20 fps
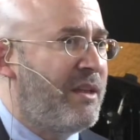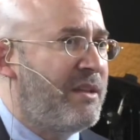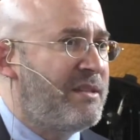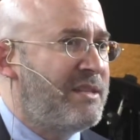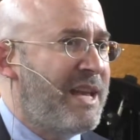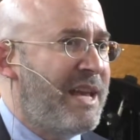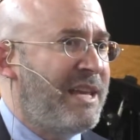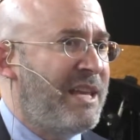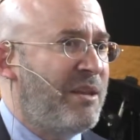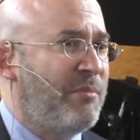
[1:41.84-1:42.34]

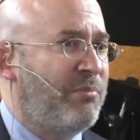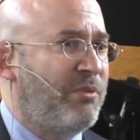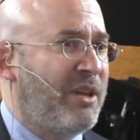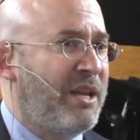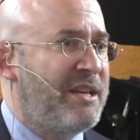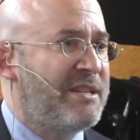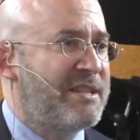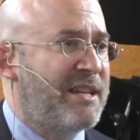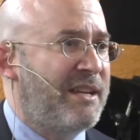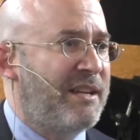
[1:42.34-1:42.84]
taking
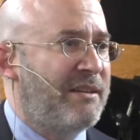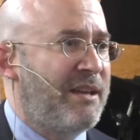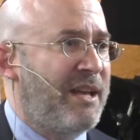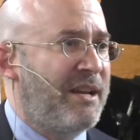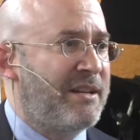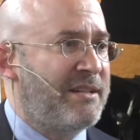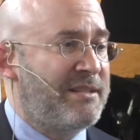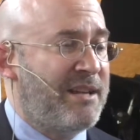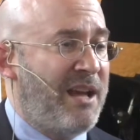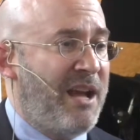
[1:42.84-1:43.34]
place at
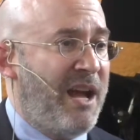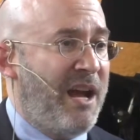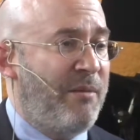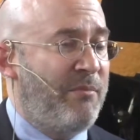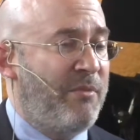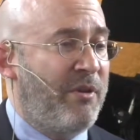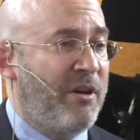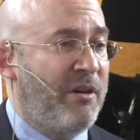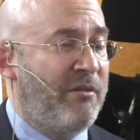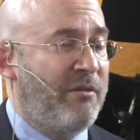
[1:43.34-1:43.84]
a
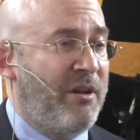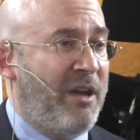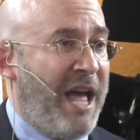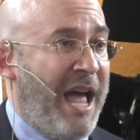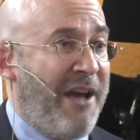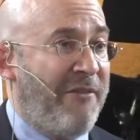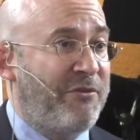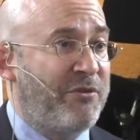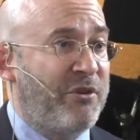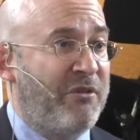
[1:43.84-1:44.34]
time
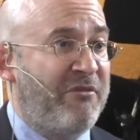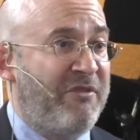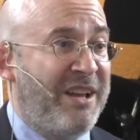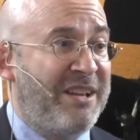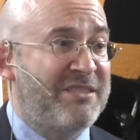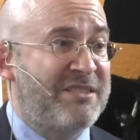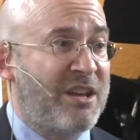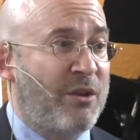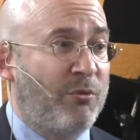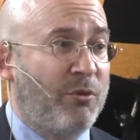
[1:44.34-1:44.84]
after
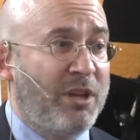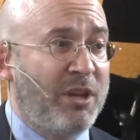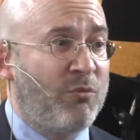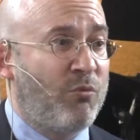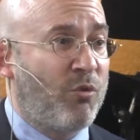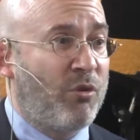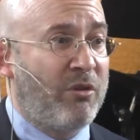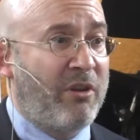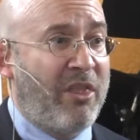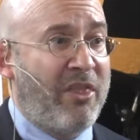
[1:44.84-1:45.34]
events that really
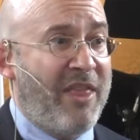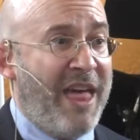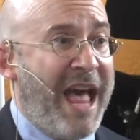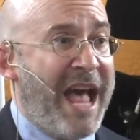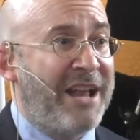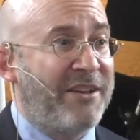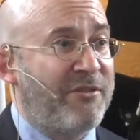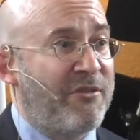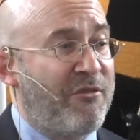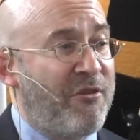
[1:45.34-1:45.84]
weren't
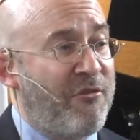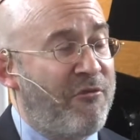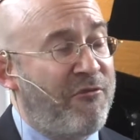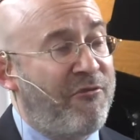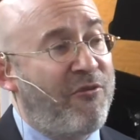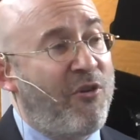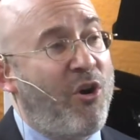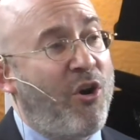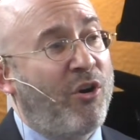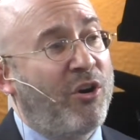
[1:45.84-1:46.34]
that
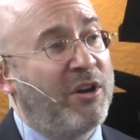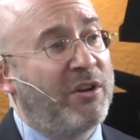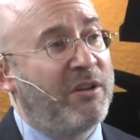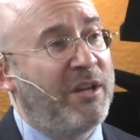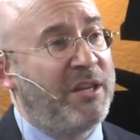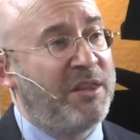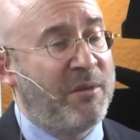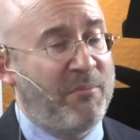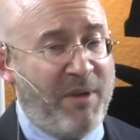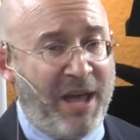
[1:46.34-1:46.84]
far
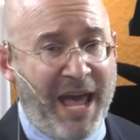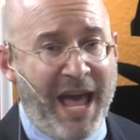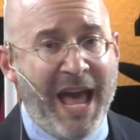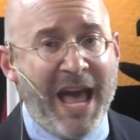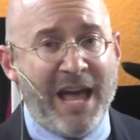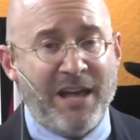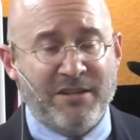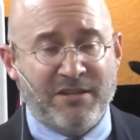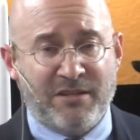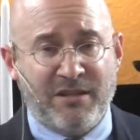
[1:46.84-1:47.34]
in the
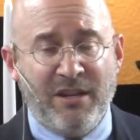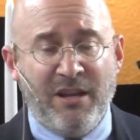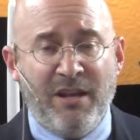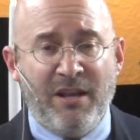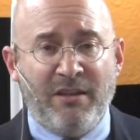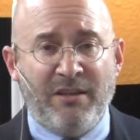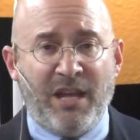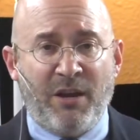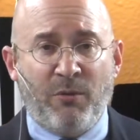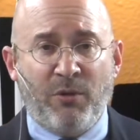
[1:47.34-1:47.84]
past.
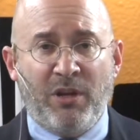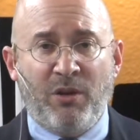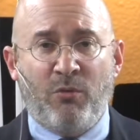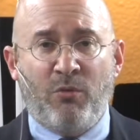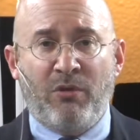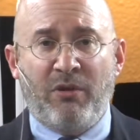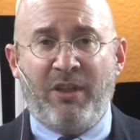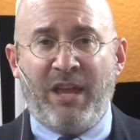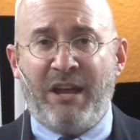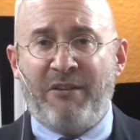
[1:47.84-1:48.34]
They really
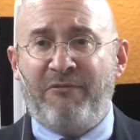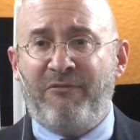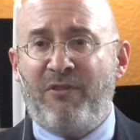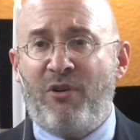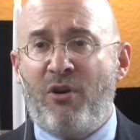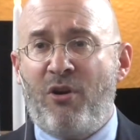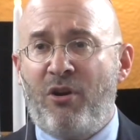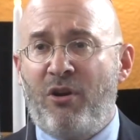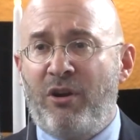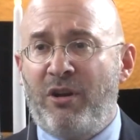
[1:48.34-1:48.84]
weren't that
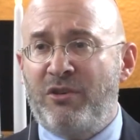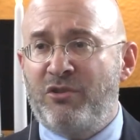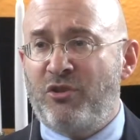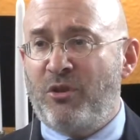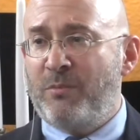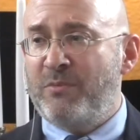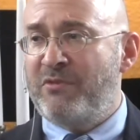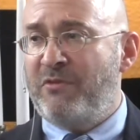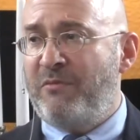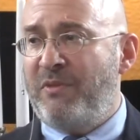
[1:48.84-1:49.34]
far in
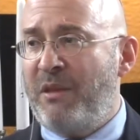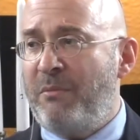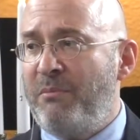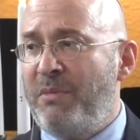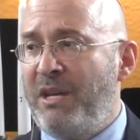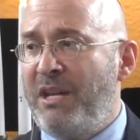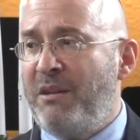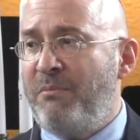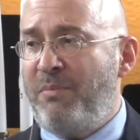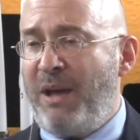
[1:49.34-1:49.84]
terms of them
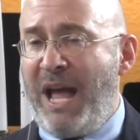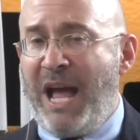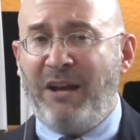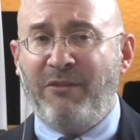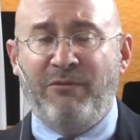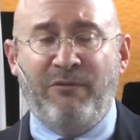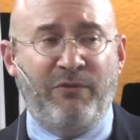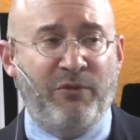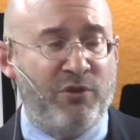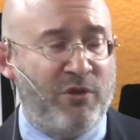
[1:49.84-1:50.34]
being
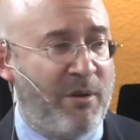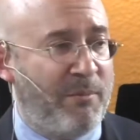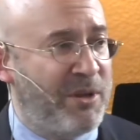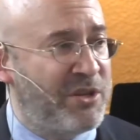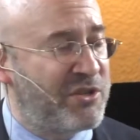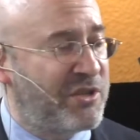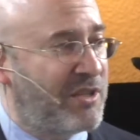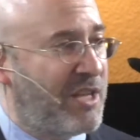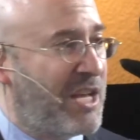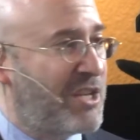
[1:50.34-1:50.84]
impactful for you. I
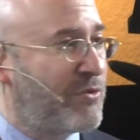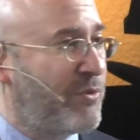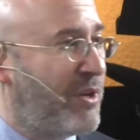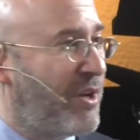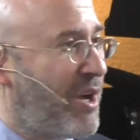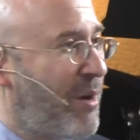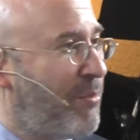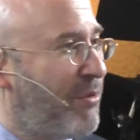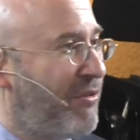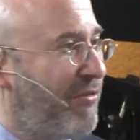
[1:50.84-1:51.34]
mentioned last
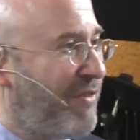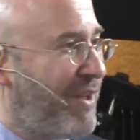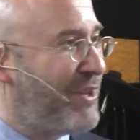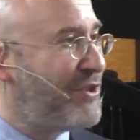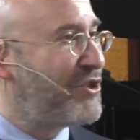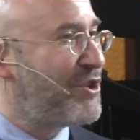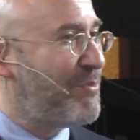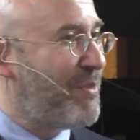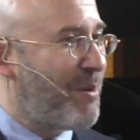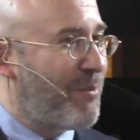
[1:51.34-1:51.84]
week a couple of
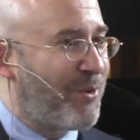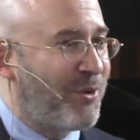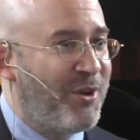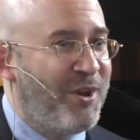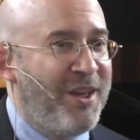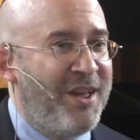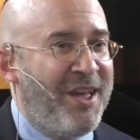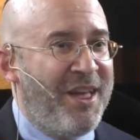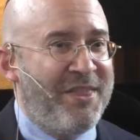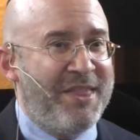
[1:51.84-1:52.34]
events, you remember,
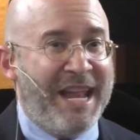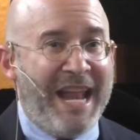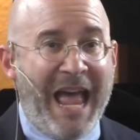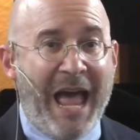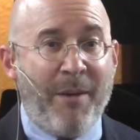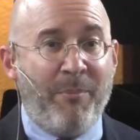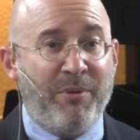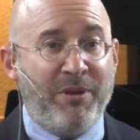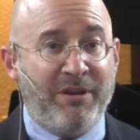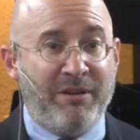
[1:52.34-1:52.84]
that
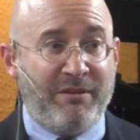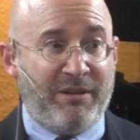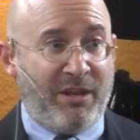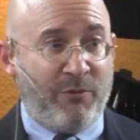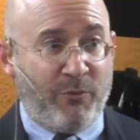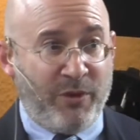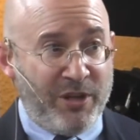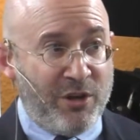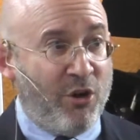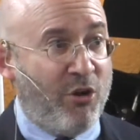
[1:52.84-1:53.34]
happened
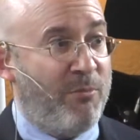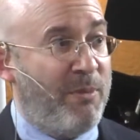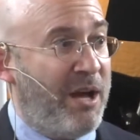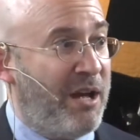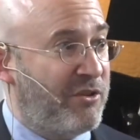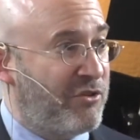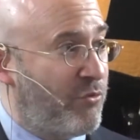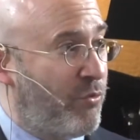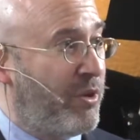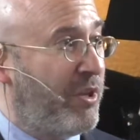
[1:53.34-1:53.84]
that we know
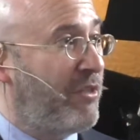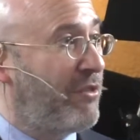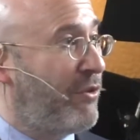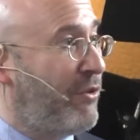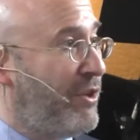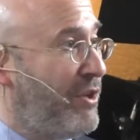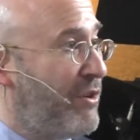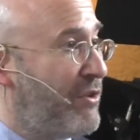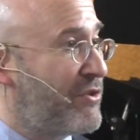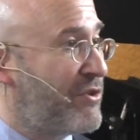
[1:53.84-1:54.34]
about 20,
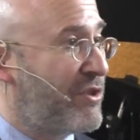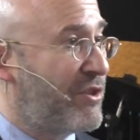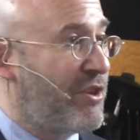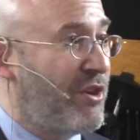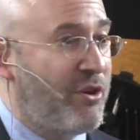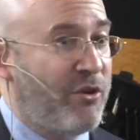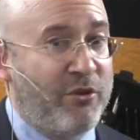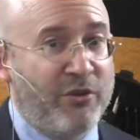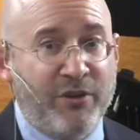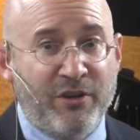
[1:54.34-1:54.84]
30 years
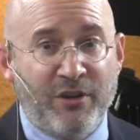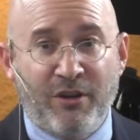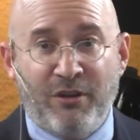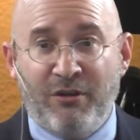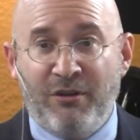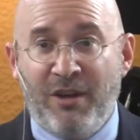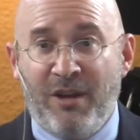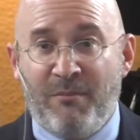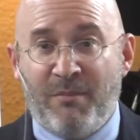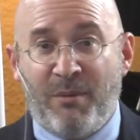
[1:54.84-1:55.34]
ago,
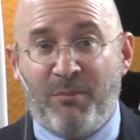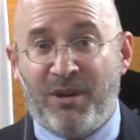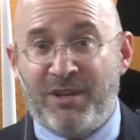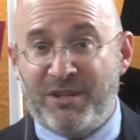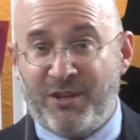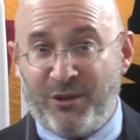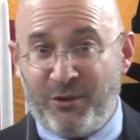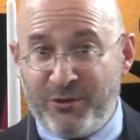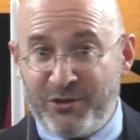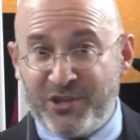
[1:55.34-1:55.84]
Remember I
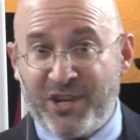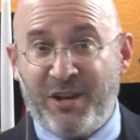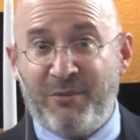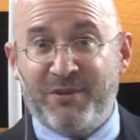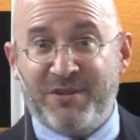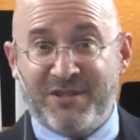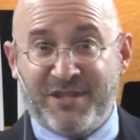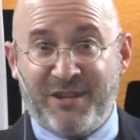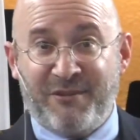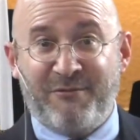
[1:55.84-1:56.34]
said OJ
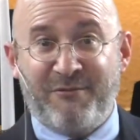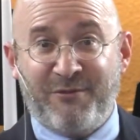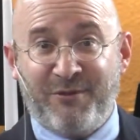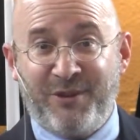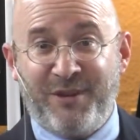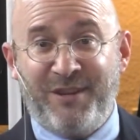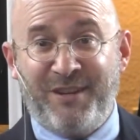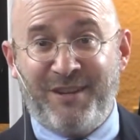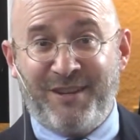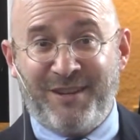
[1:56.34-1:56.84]
was sent
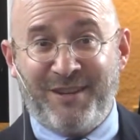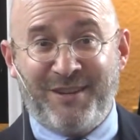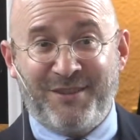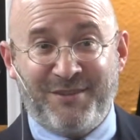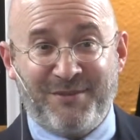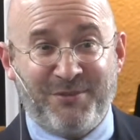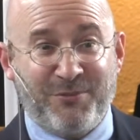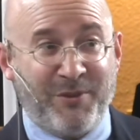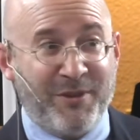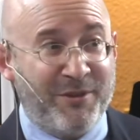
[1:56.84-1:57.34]
free
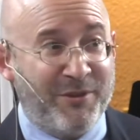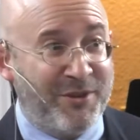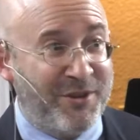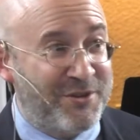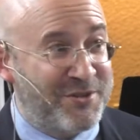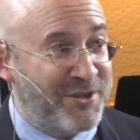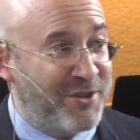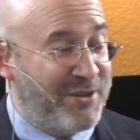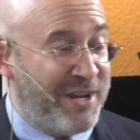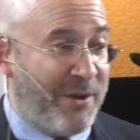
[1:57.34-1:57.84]
20, 30
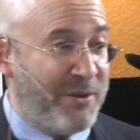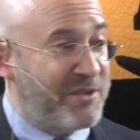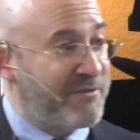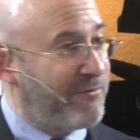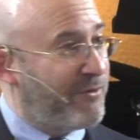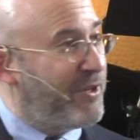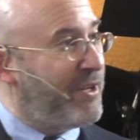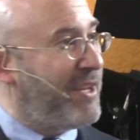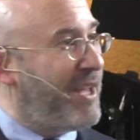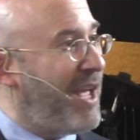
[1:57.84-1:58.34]
years ago? Now he's
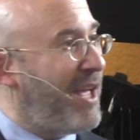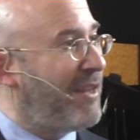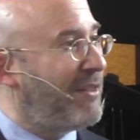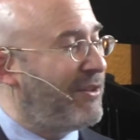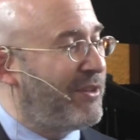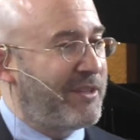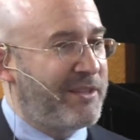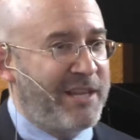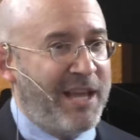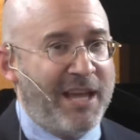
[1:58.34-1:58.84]
free again.
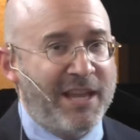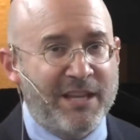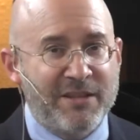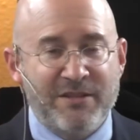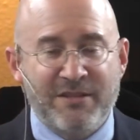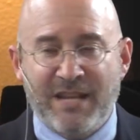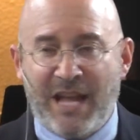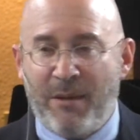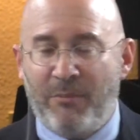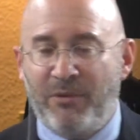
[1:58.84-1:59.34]
Look at that. That
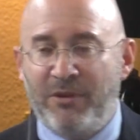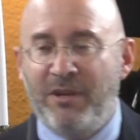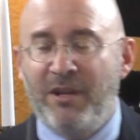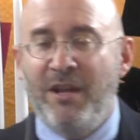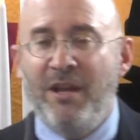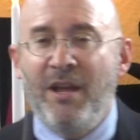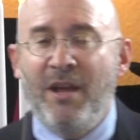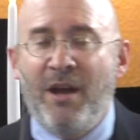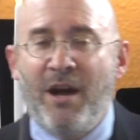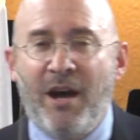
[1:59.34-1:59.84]
just happened.
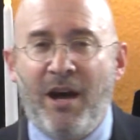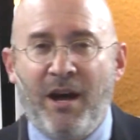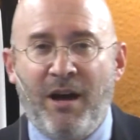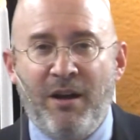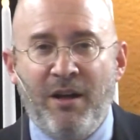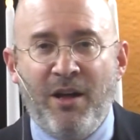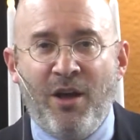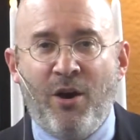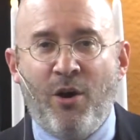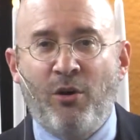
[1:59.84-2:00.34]

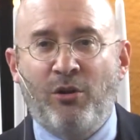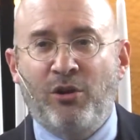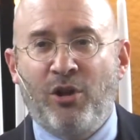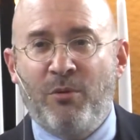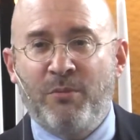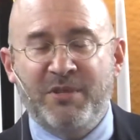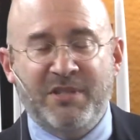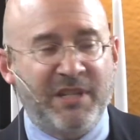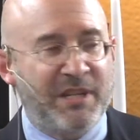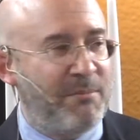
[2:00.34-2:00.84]

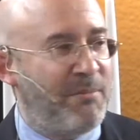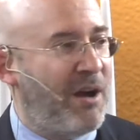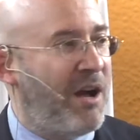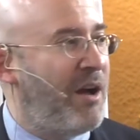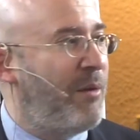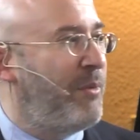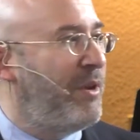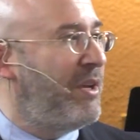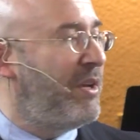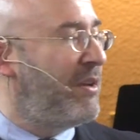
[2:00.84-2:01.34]
Oklahoma City
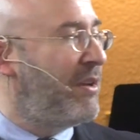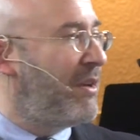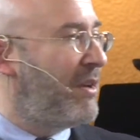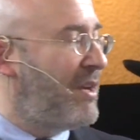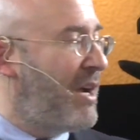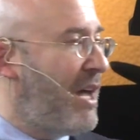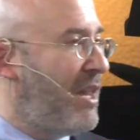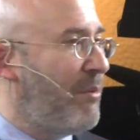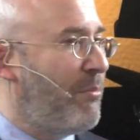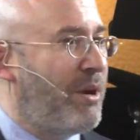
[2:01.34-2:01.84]
bombing,
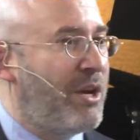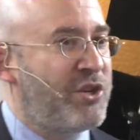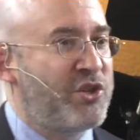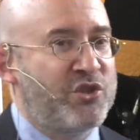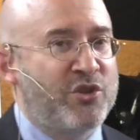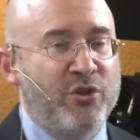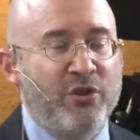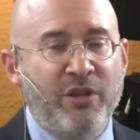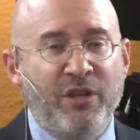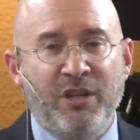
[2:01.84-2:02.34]
Columbine
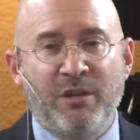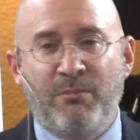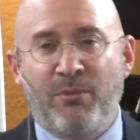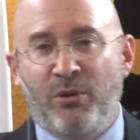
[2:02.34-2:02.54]
shooting, the